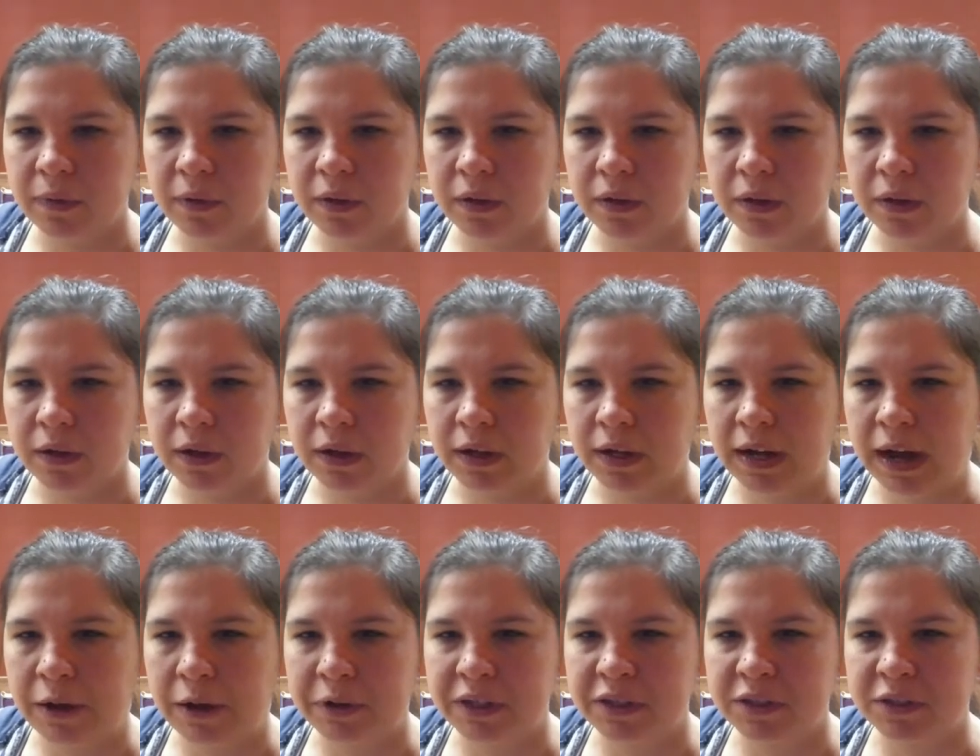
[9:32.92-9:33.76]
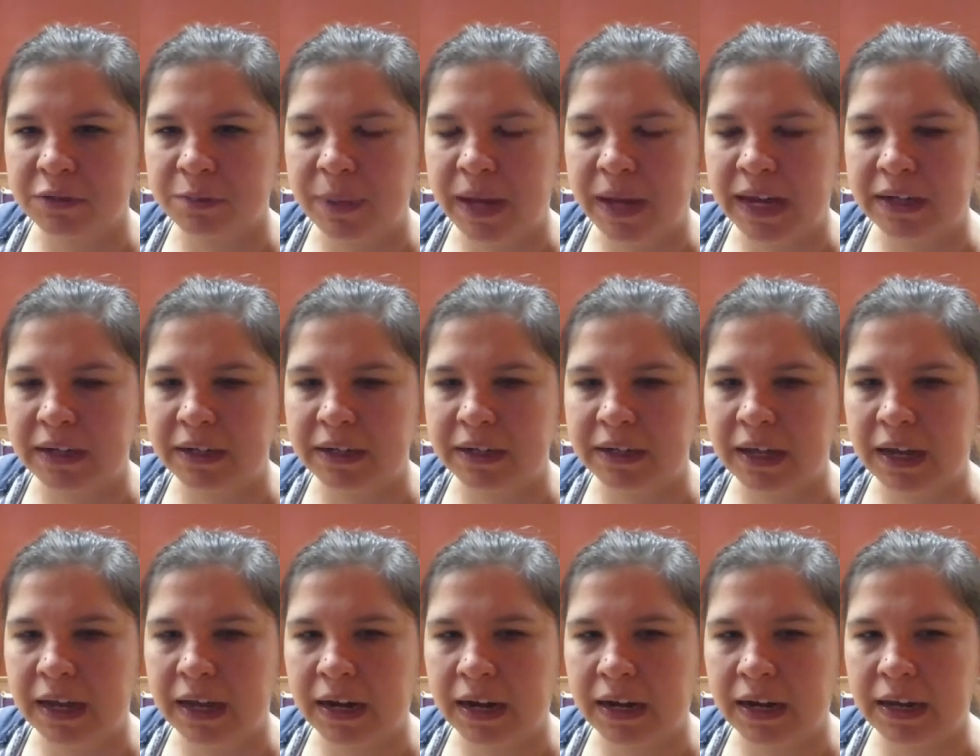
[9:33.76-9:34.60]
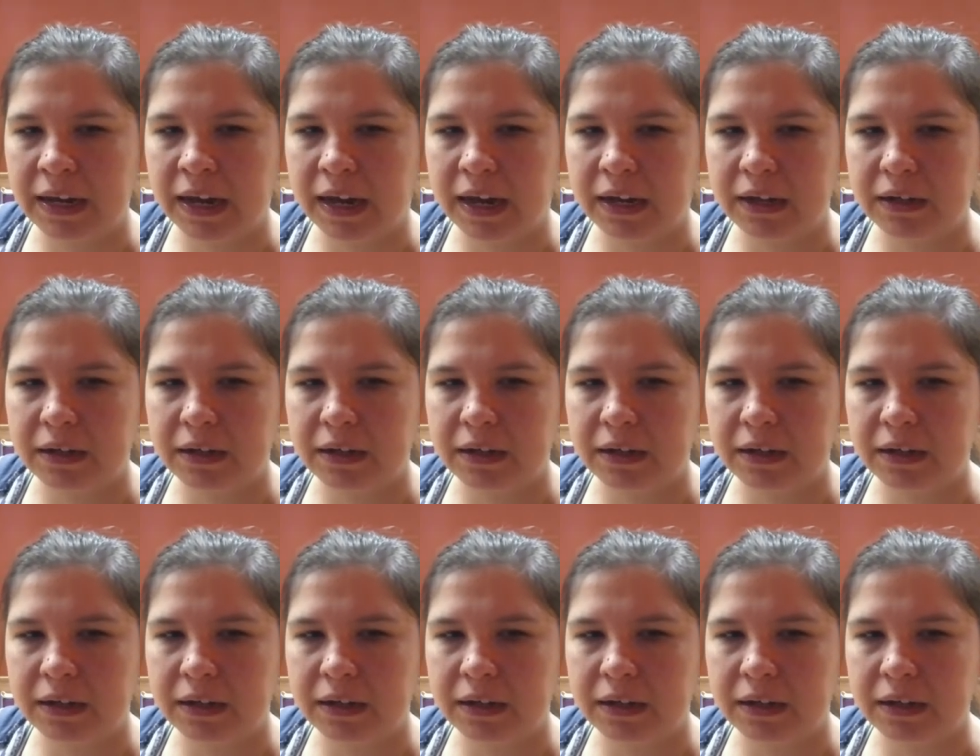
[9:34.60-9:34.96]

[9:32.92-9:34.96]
Good. How expanded can I get?